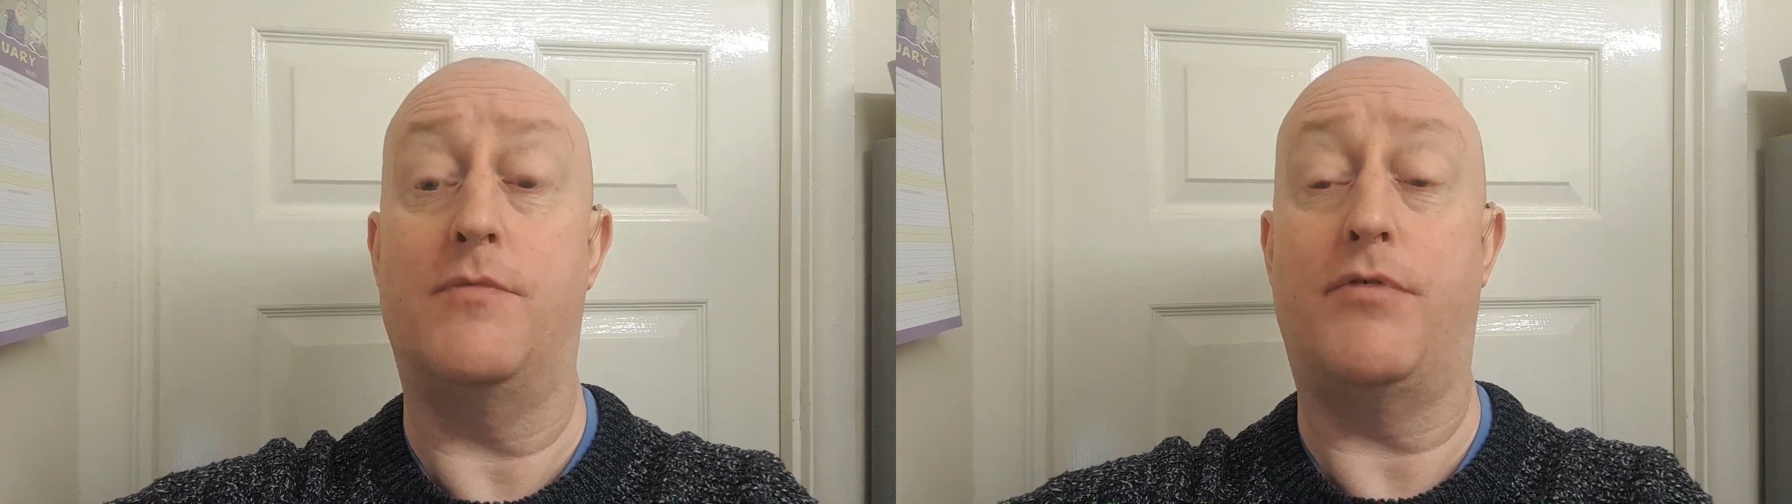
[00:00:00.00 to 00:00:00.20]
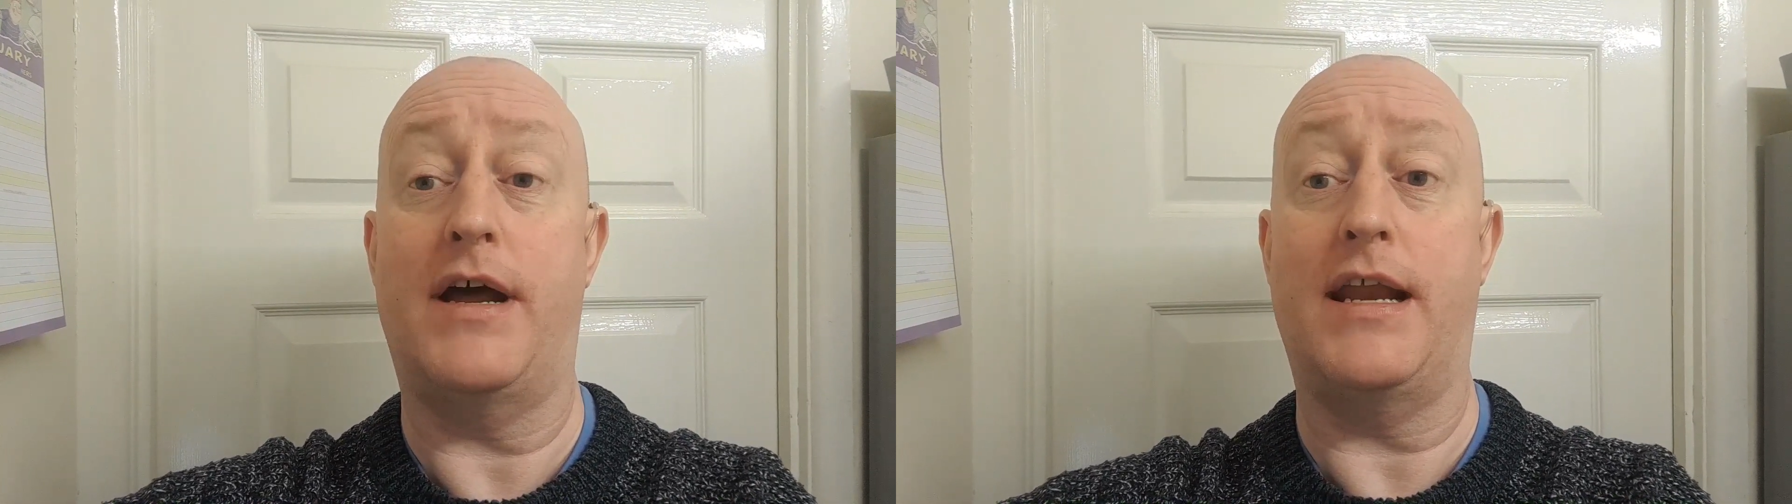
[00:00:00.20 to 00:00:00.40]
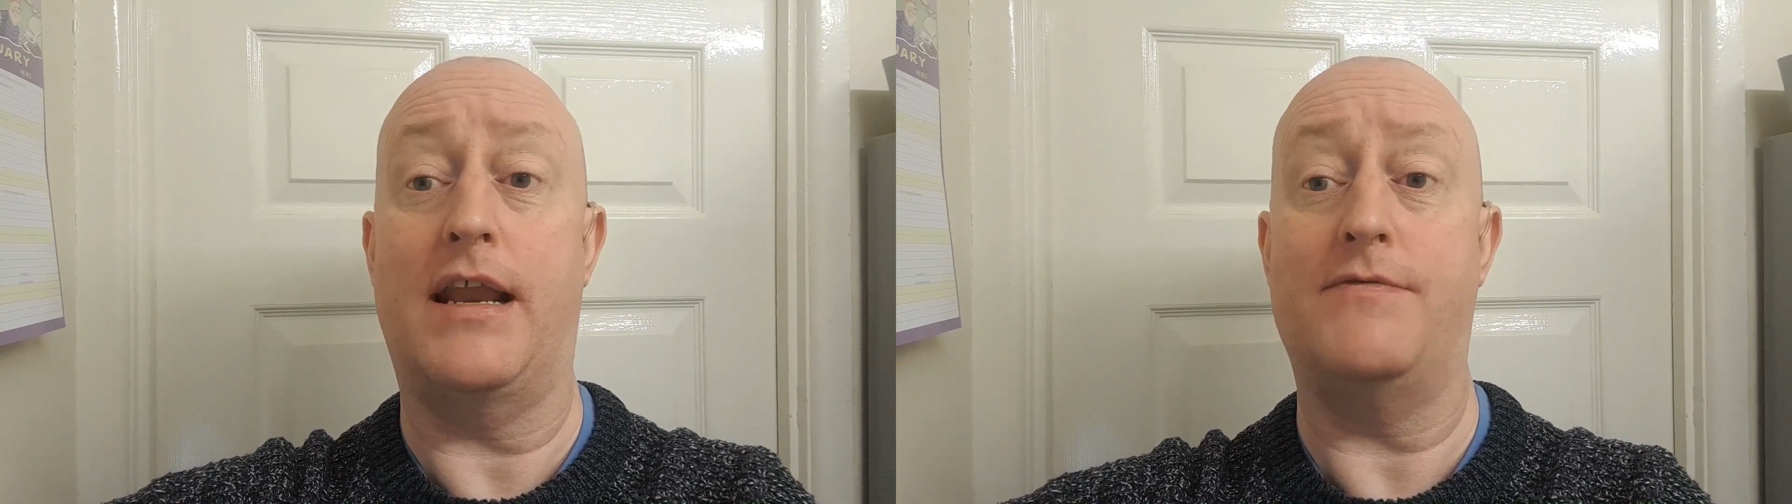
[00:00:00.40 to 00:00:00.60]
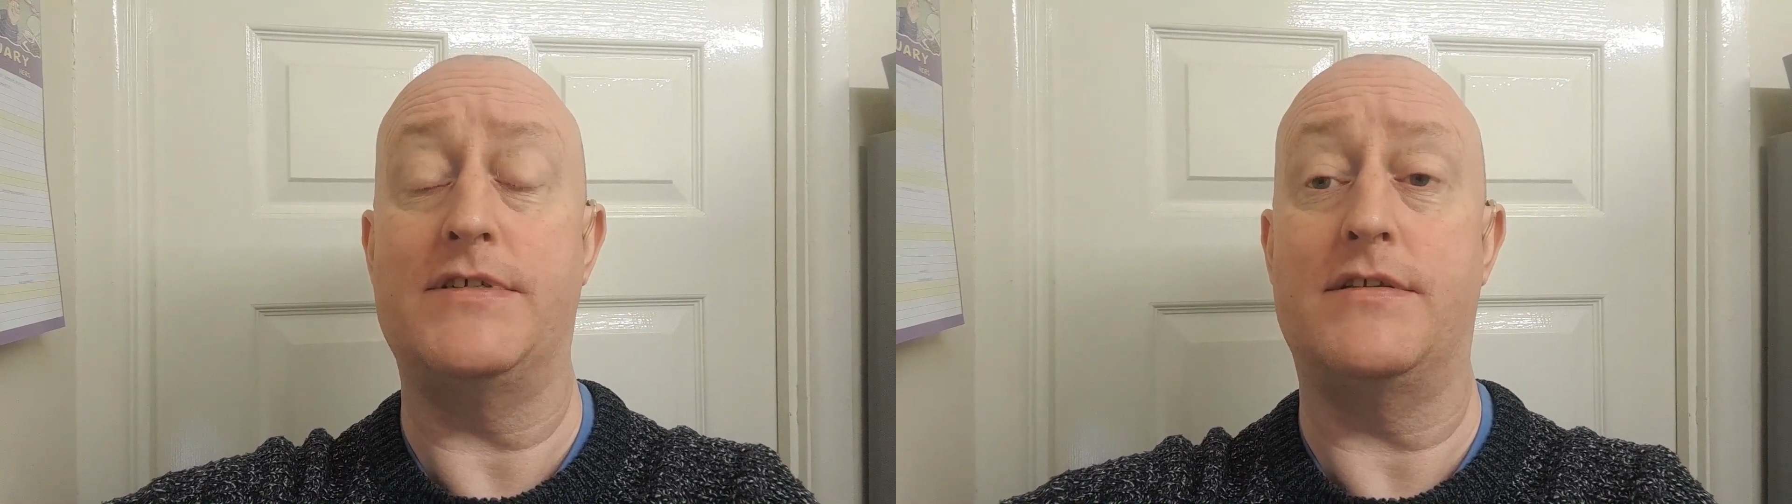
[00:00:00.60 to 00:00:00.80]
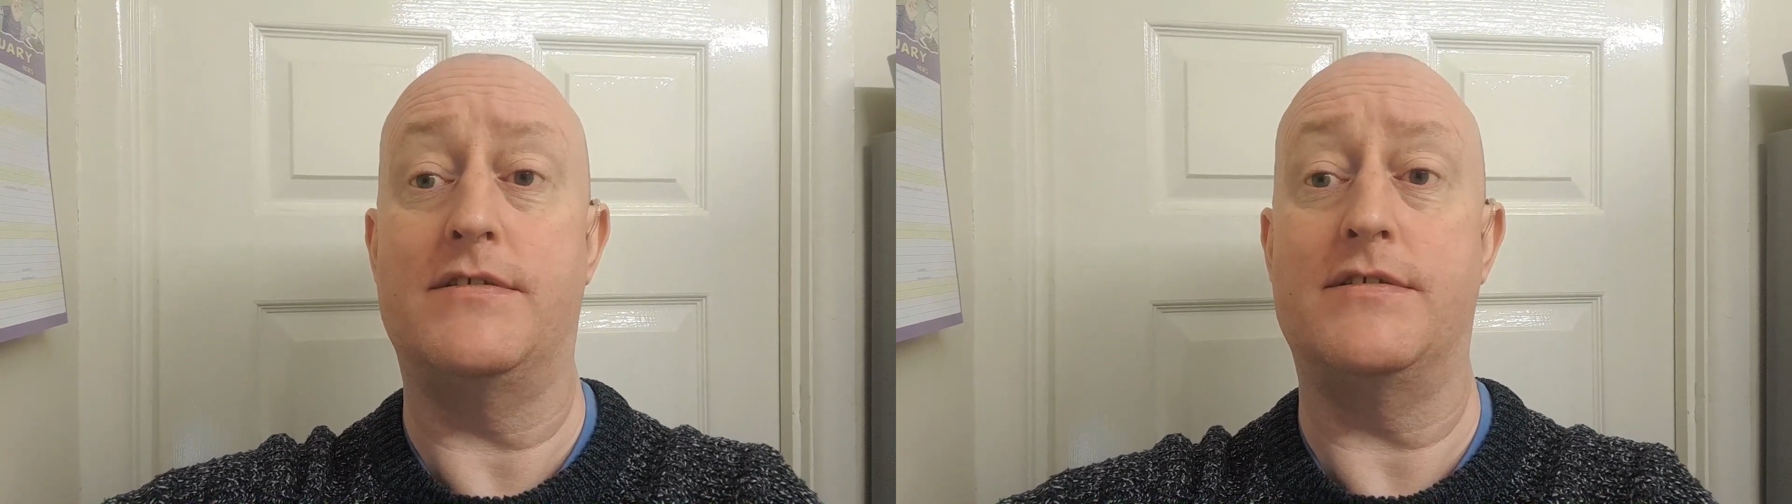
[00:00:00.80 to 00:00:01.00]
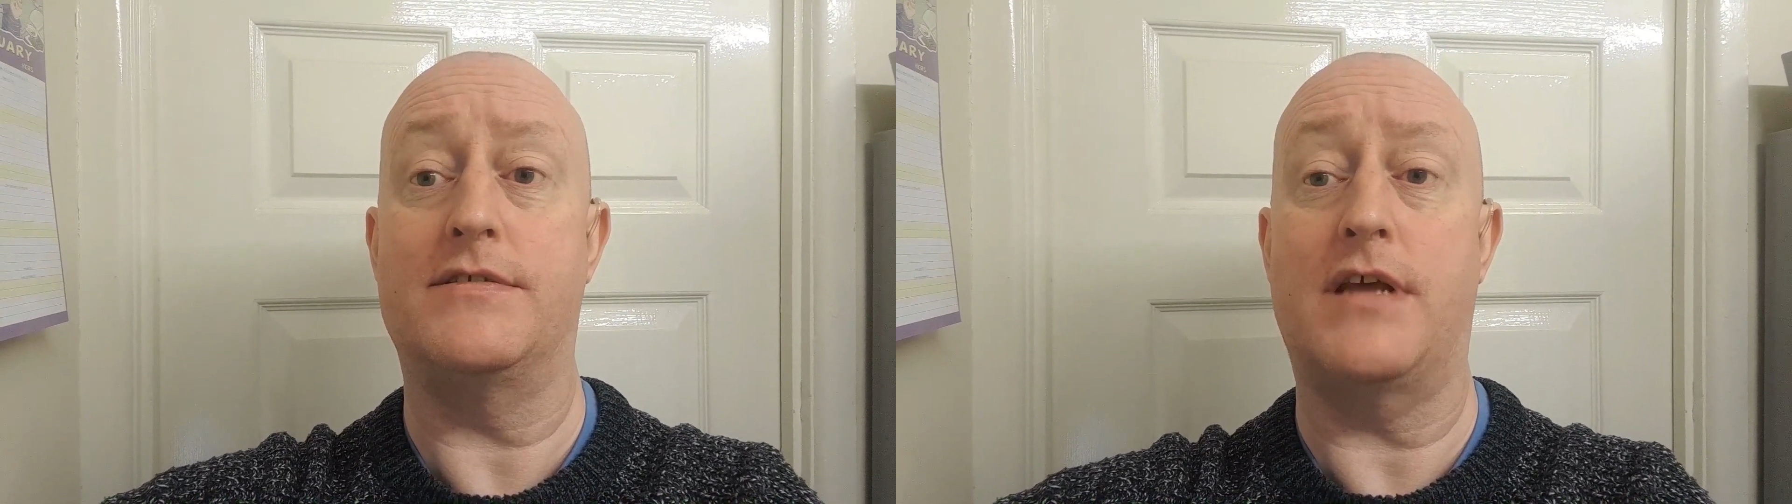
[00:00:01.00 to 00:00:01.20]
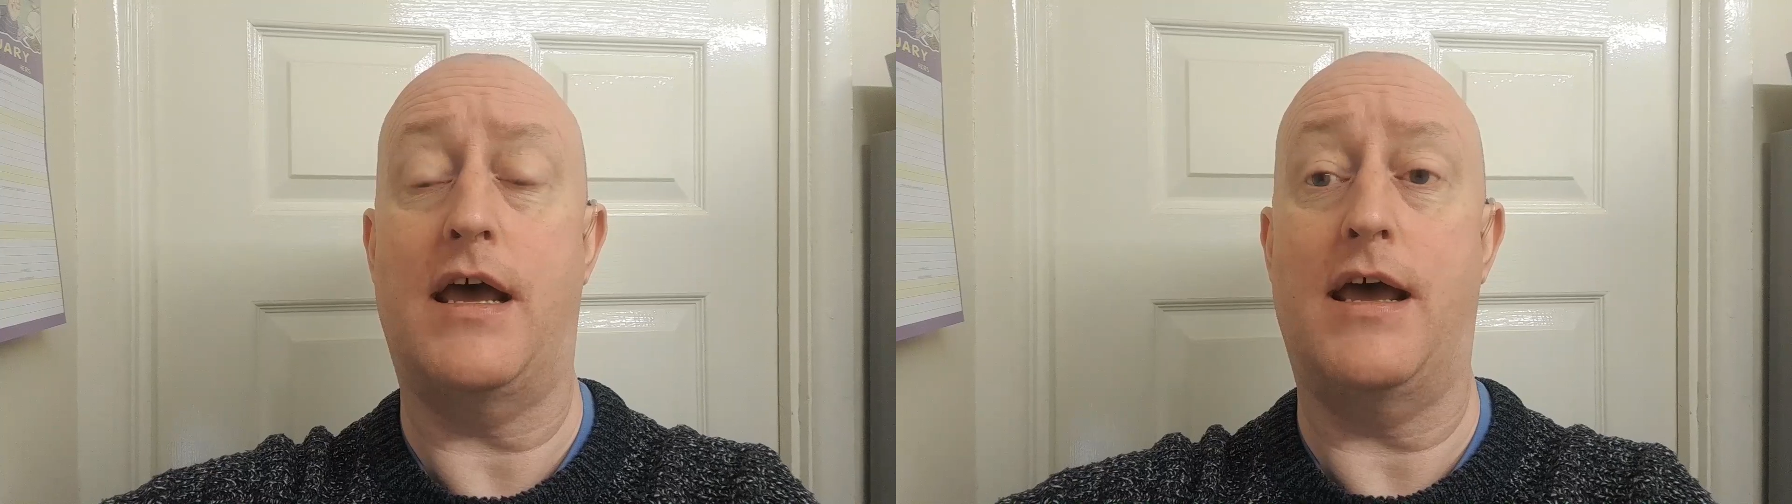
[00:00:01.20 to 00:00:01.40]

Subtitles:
Brian Leveson's